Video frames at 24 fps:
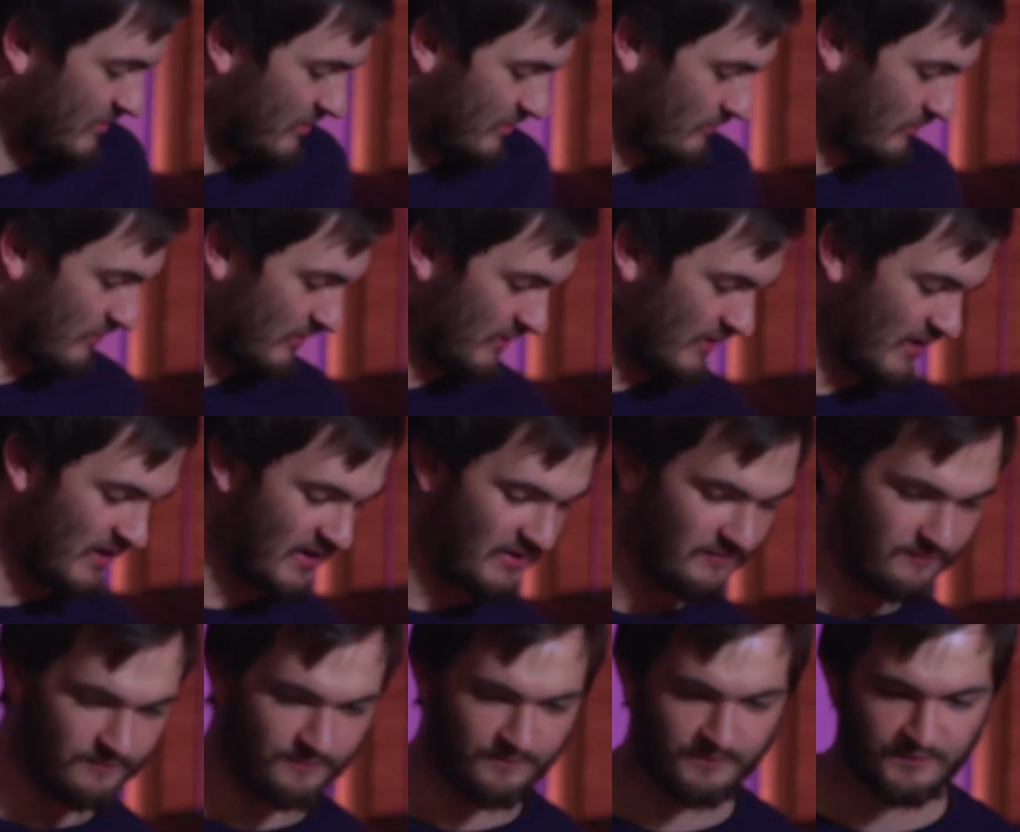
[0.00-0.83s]
get rid of
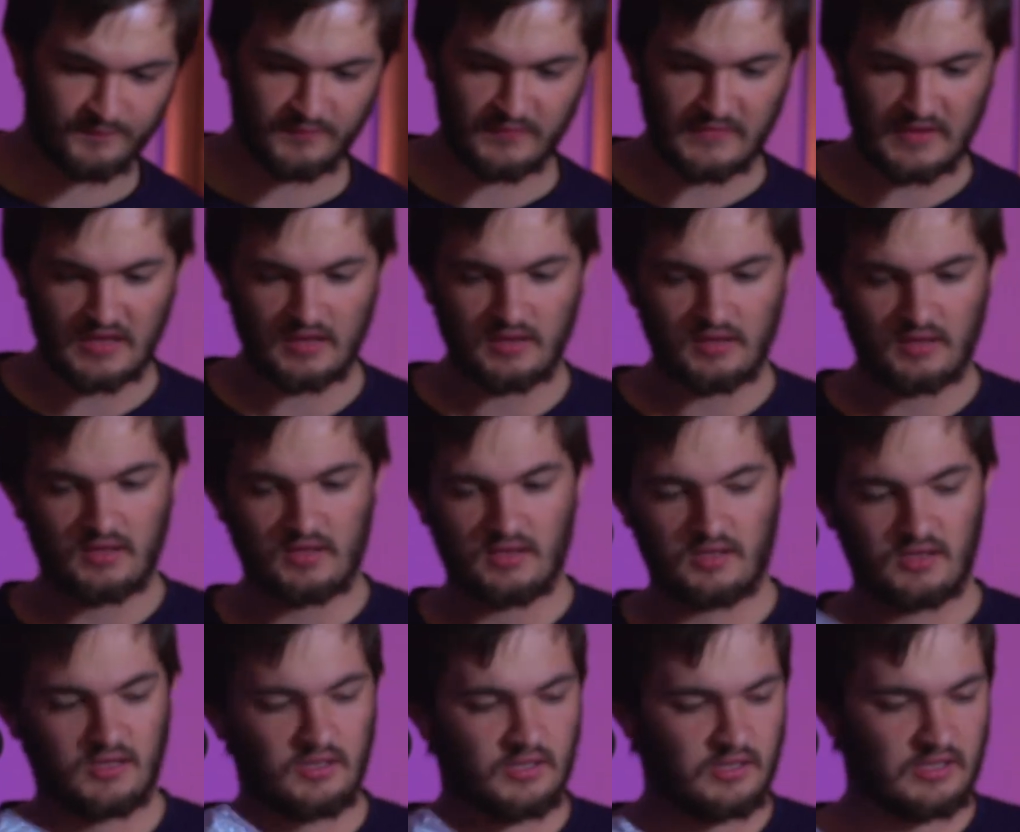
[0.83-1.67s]
that.
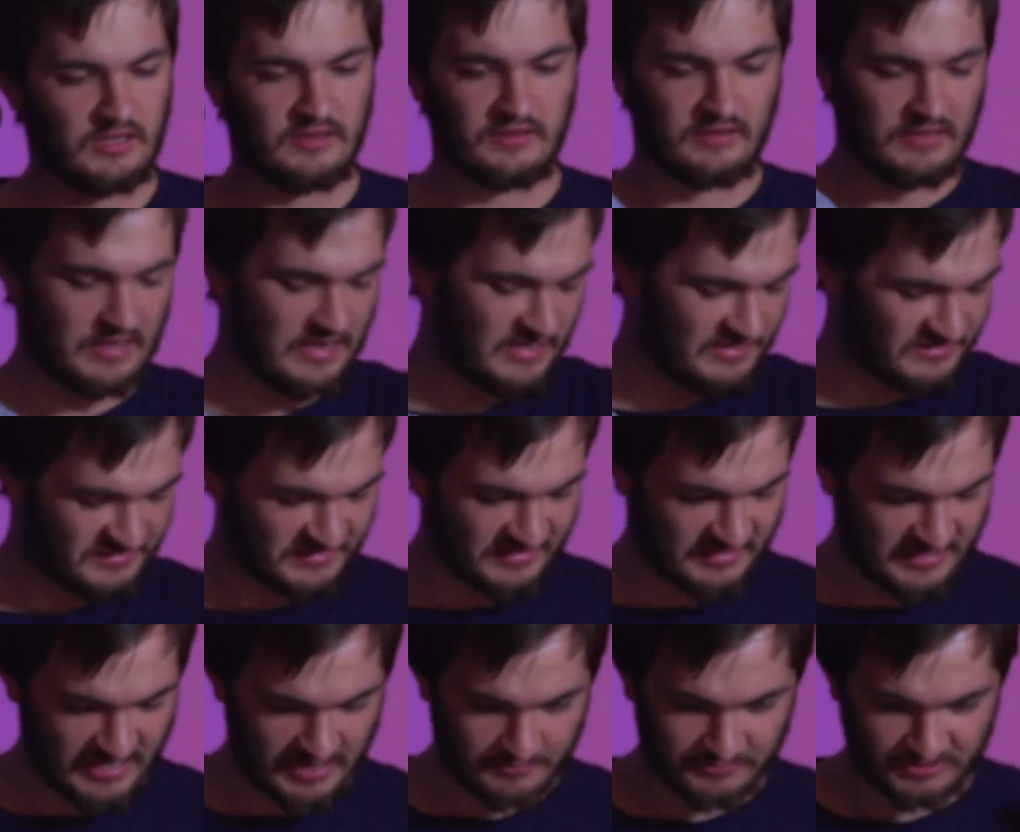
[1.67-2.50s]
And the
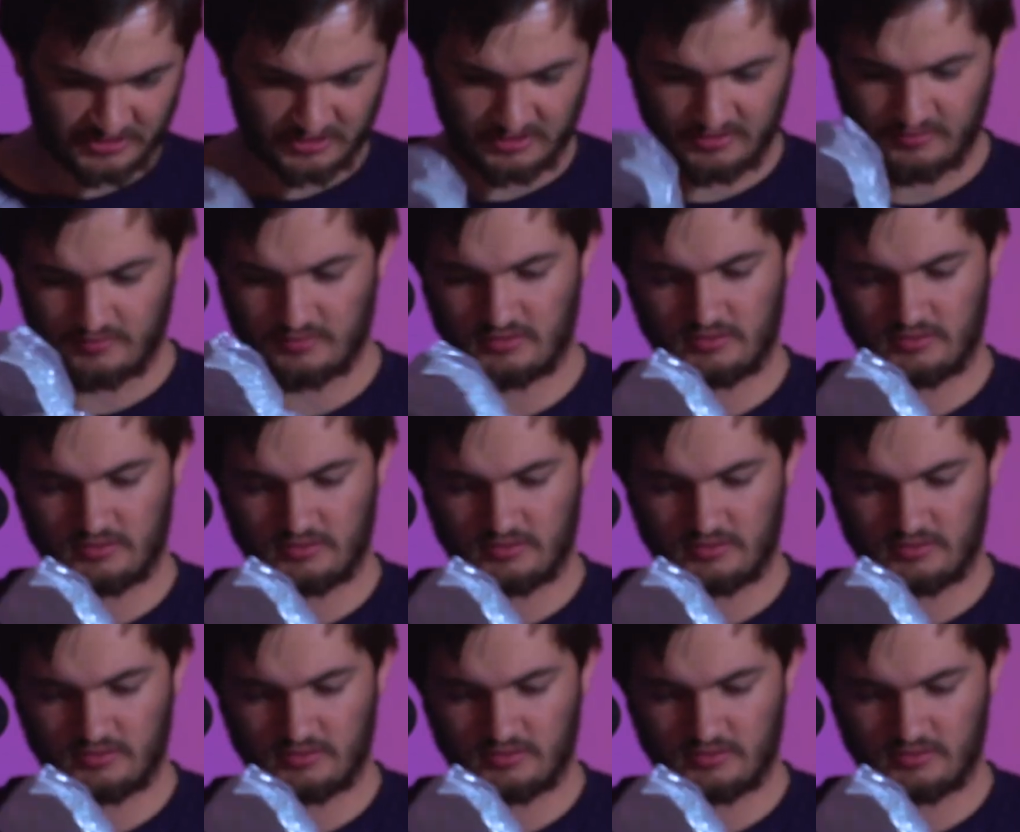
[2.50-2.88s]
AC adapter.